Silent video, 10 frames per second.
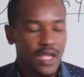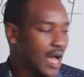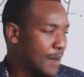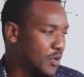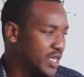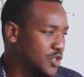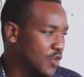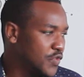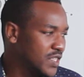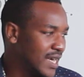A police
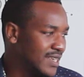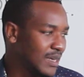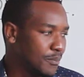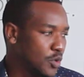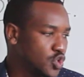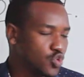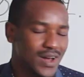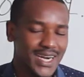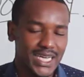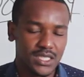officer is supposed to
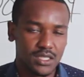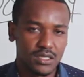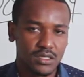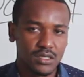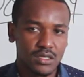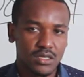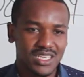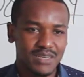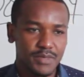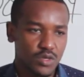arrest
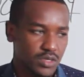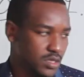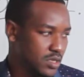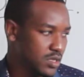criminals,